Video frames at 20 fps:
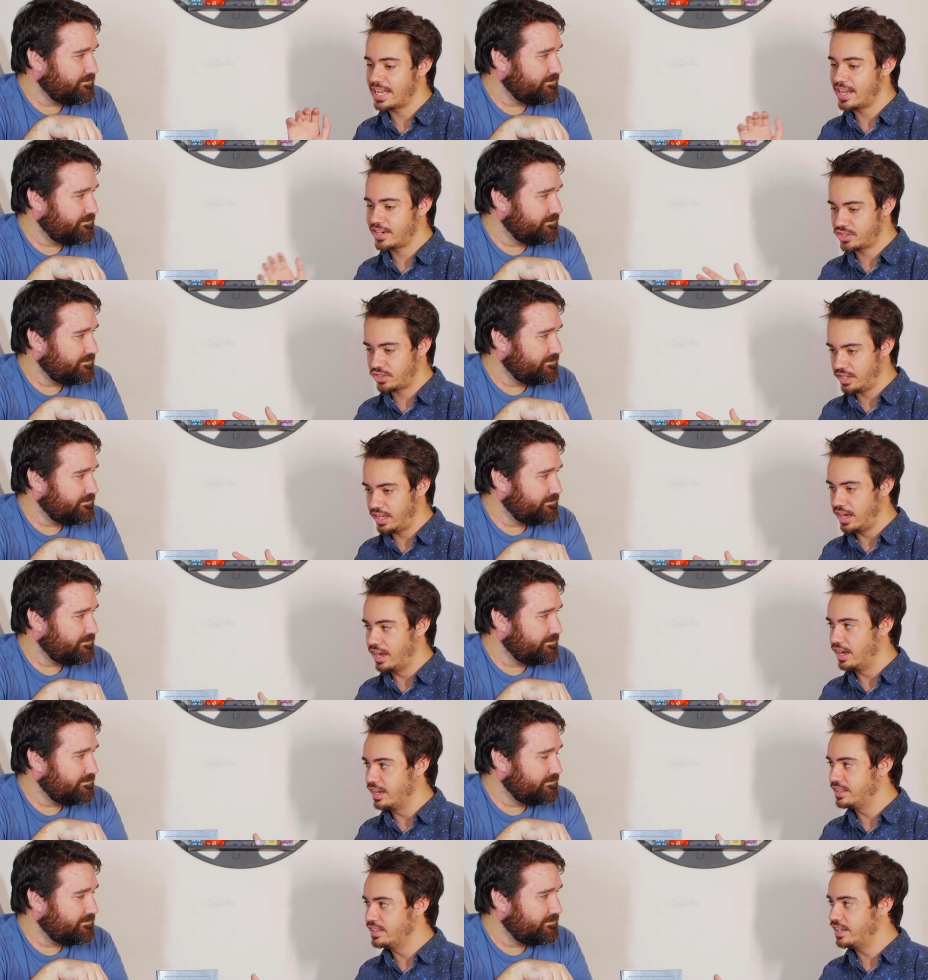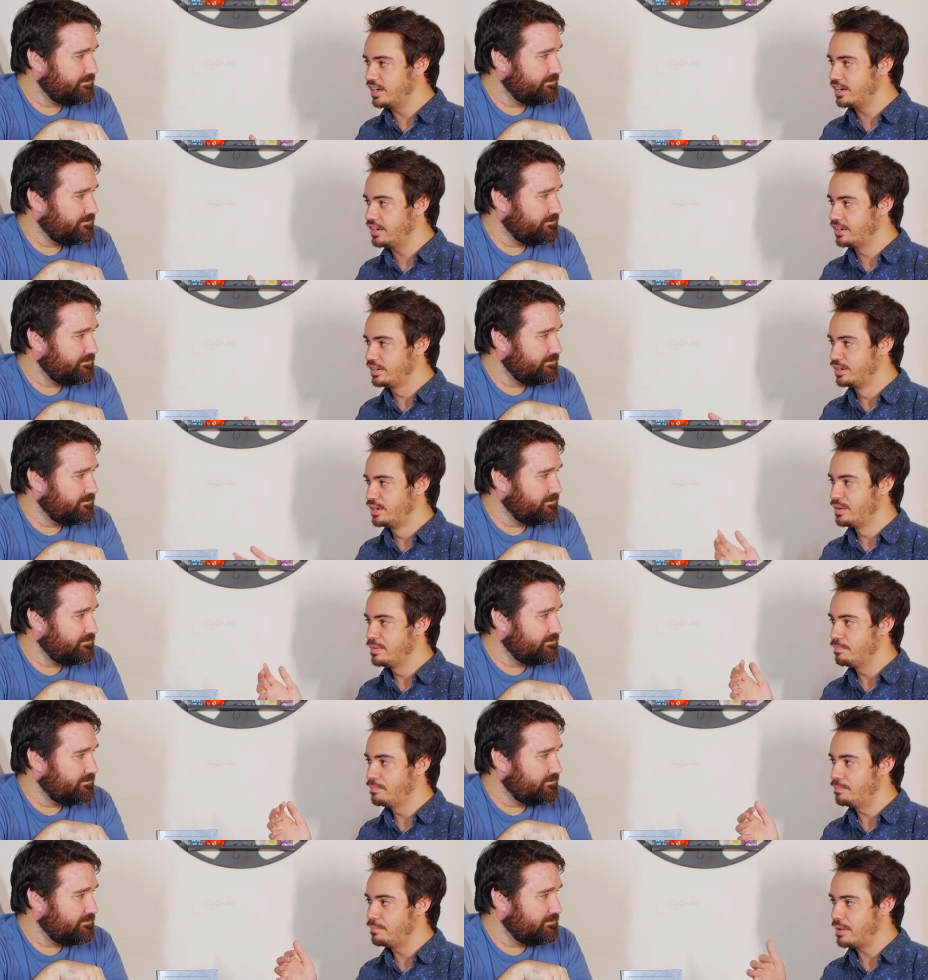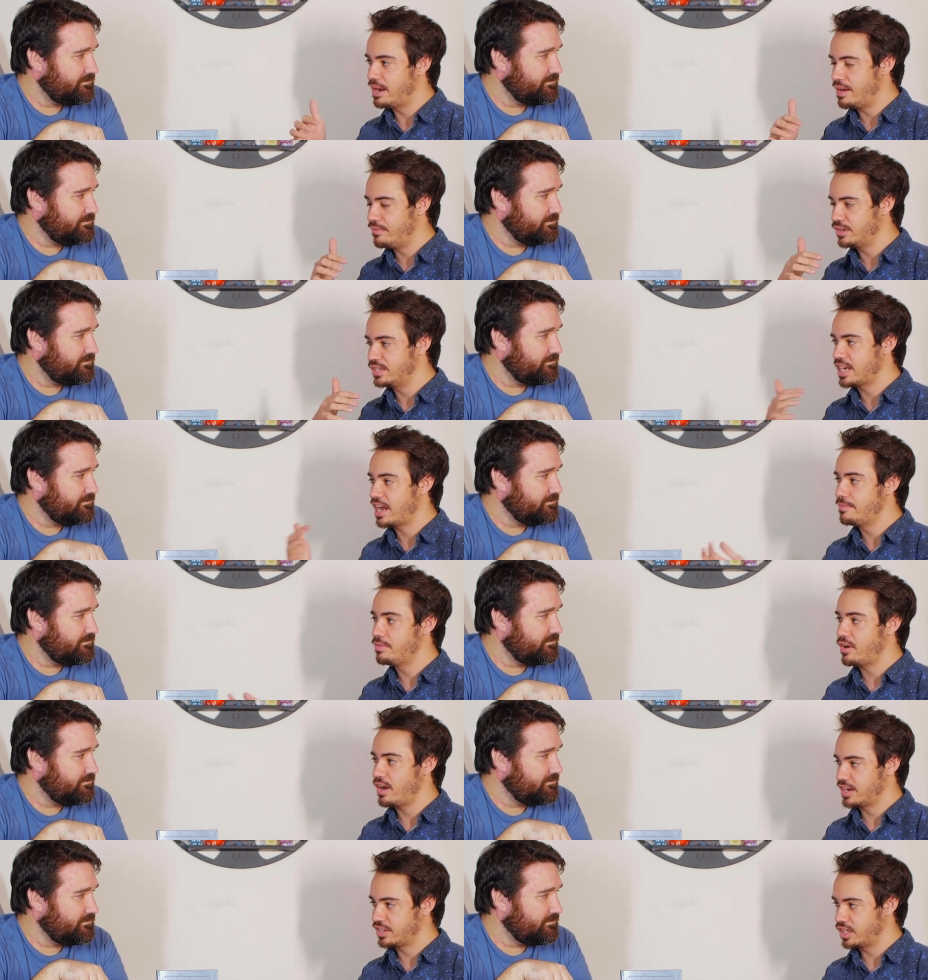Speaker 1: actually on there, but every
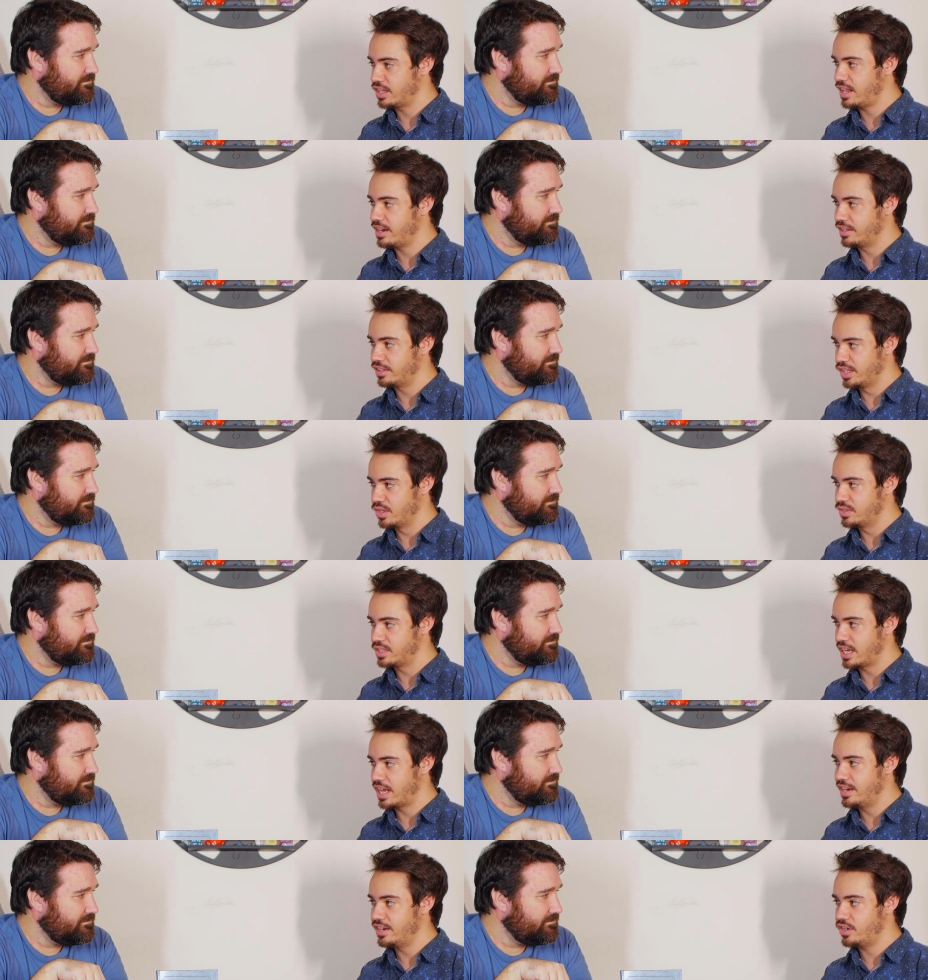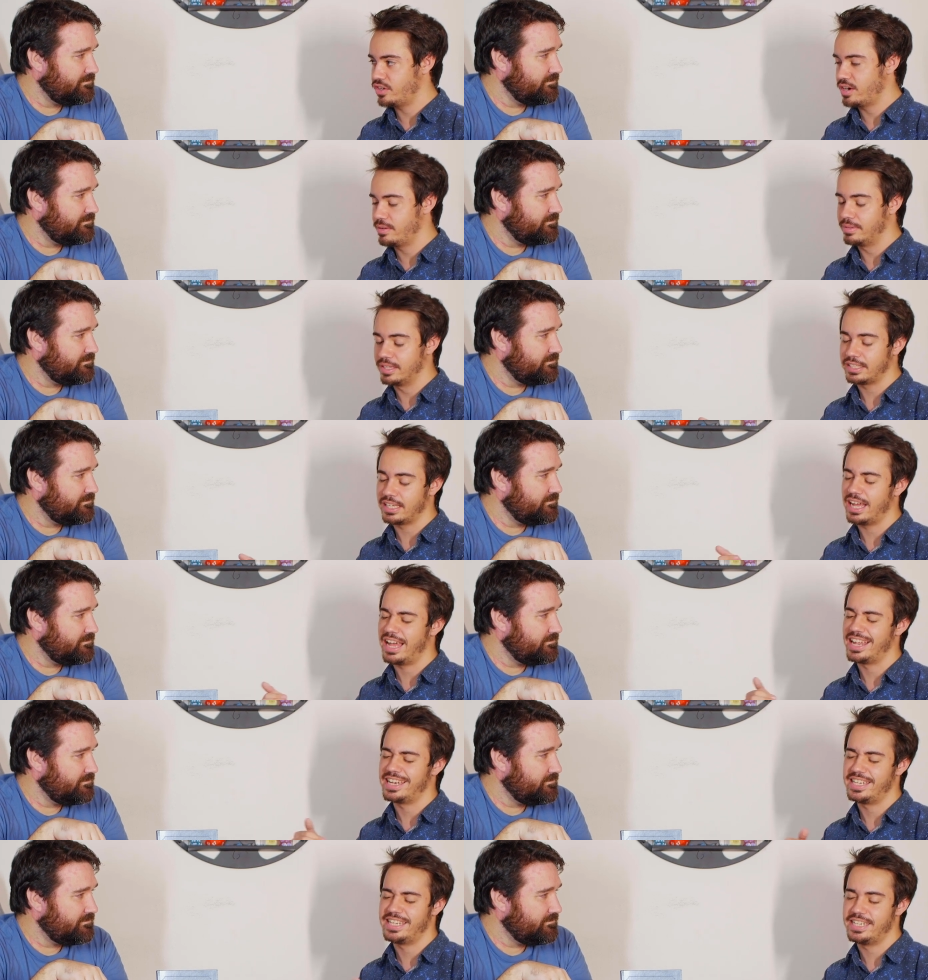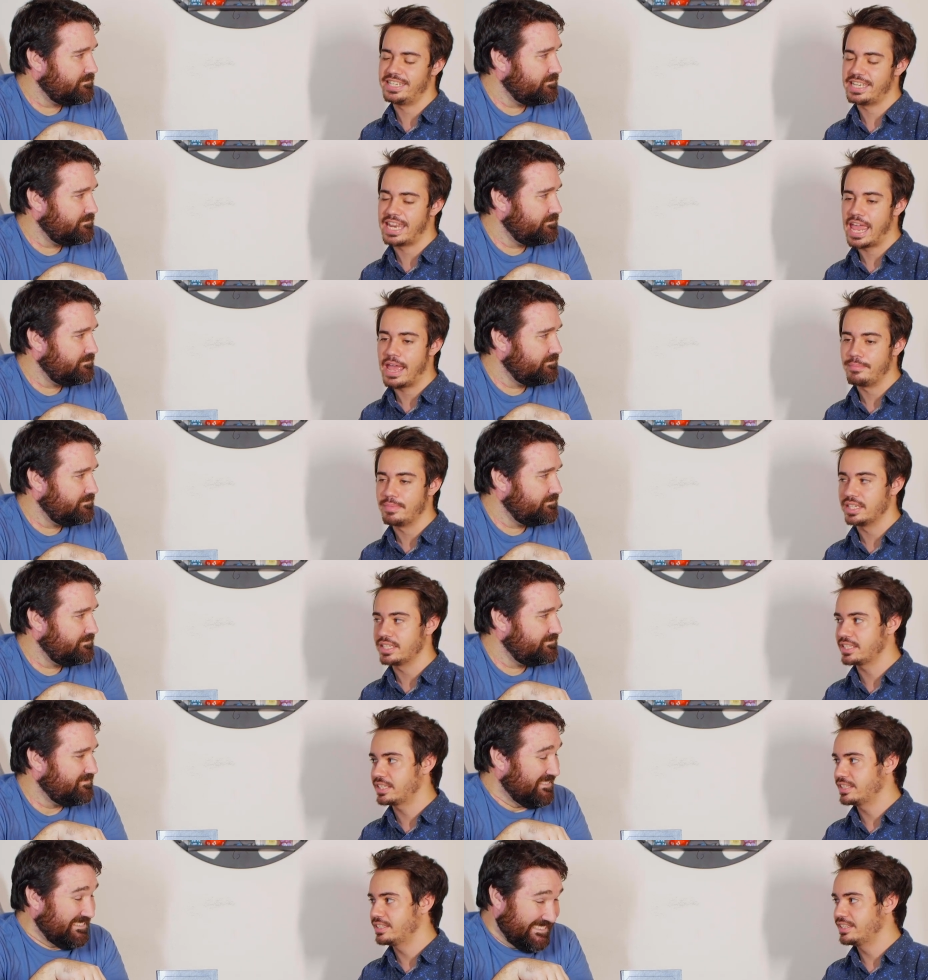time they're actually getting close to Endor, I'm like, ah, damn
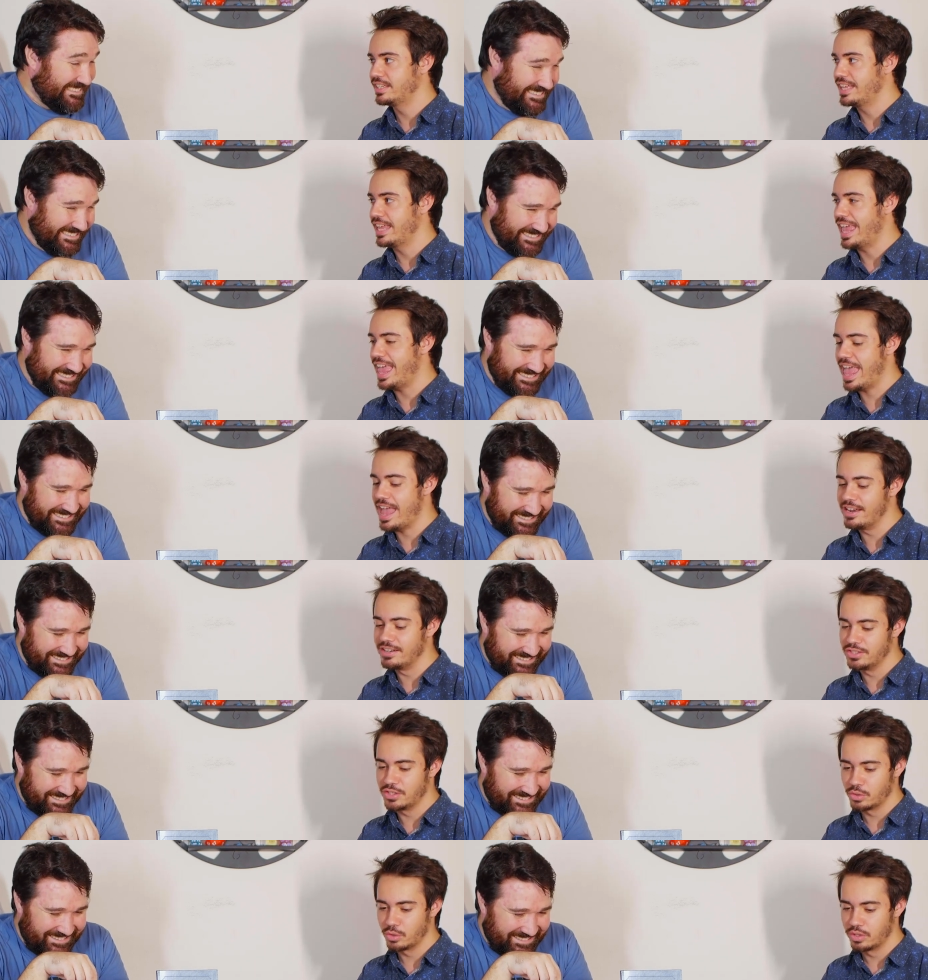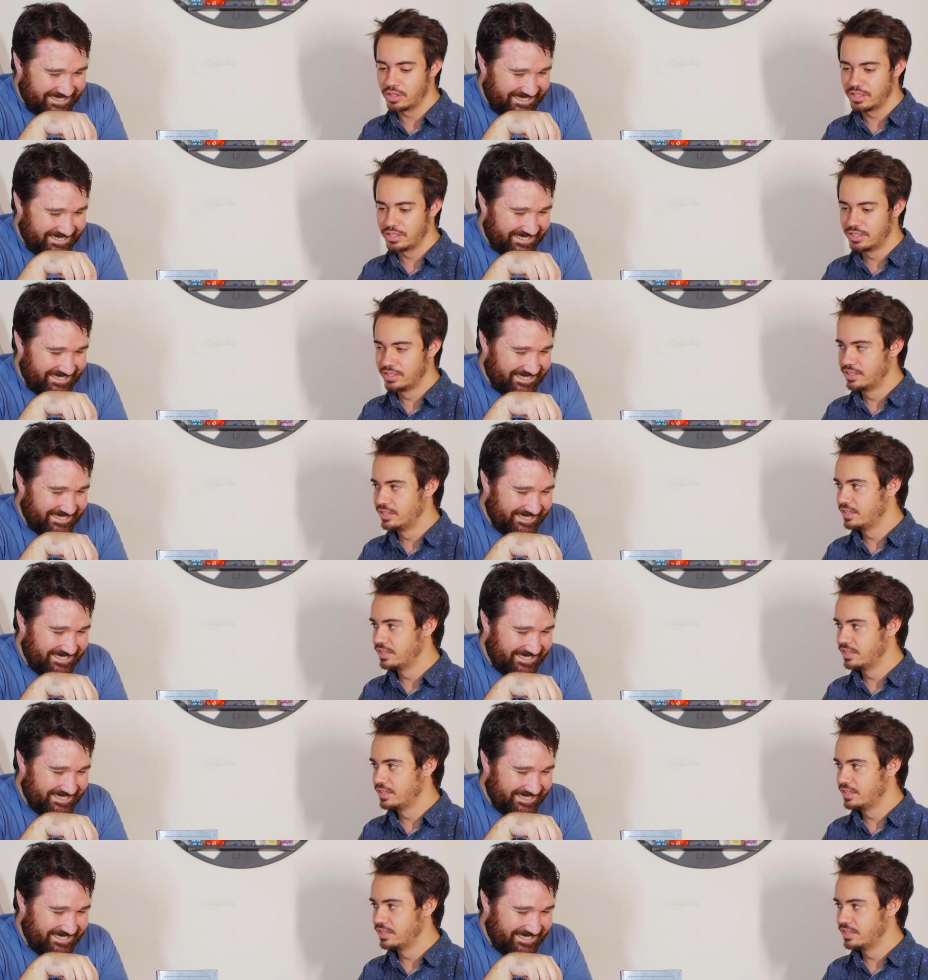it. Endor.